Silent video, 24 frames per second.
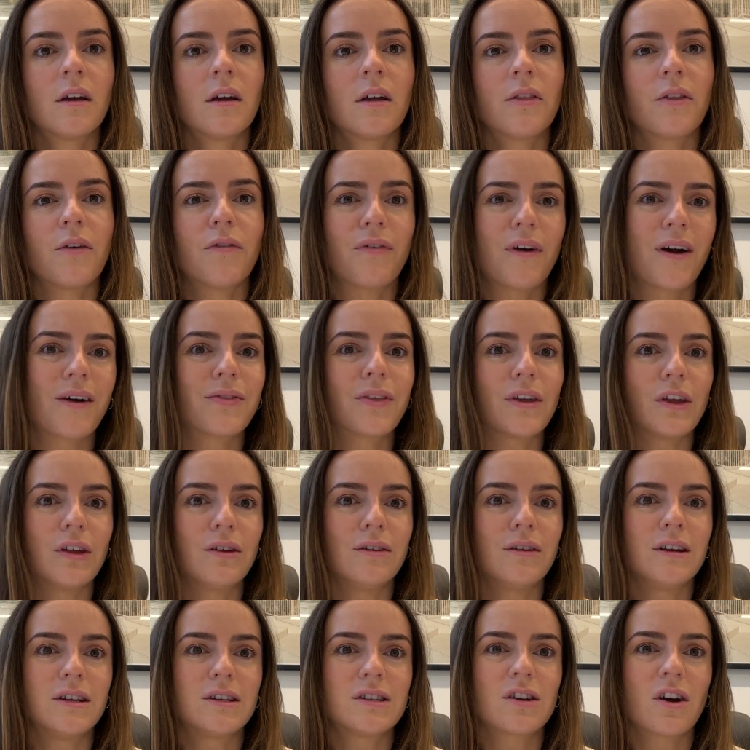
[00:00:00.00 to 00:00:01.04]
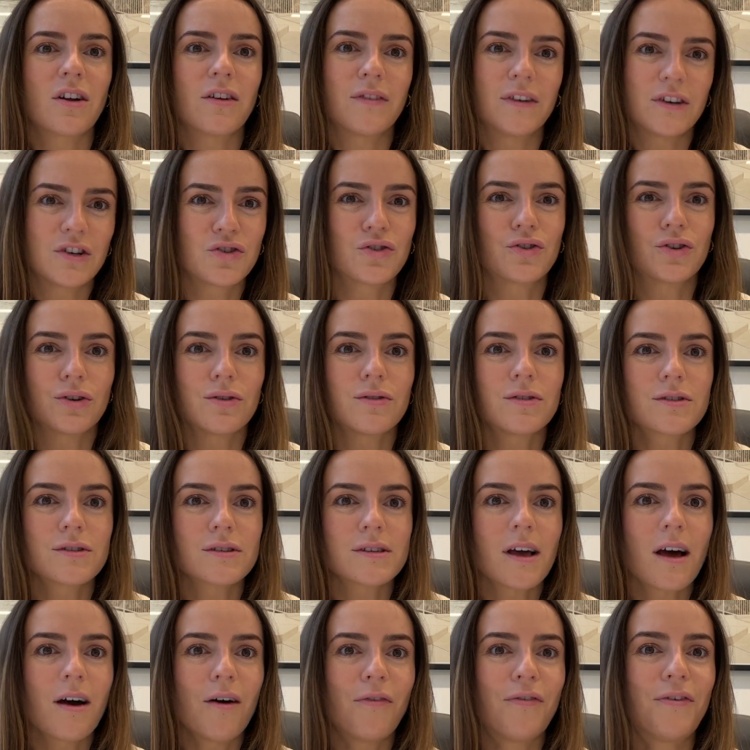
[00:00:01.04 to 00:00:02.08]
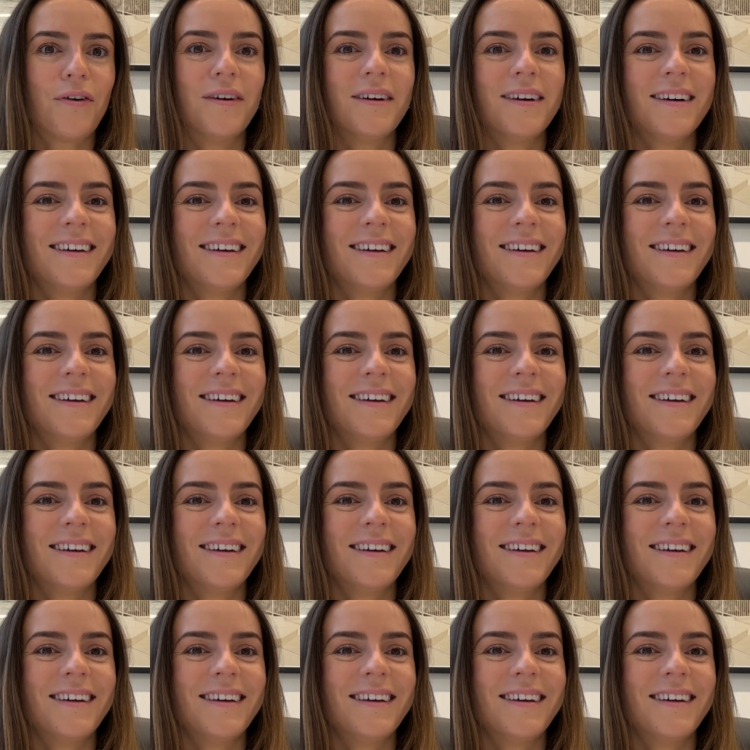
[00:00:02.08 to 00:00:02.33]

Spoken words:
the fact that you need to kind of introduce yourself.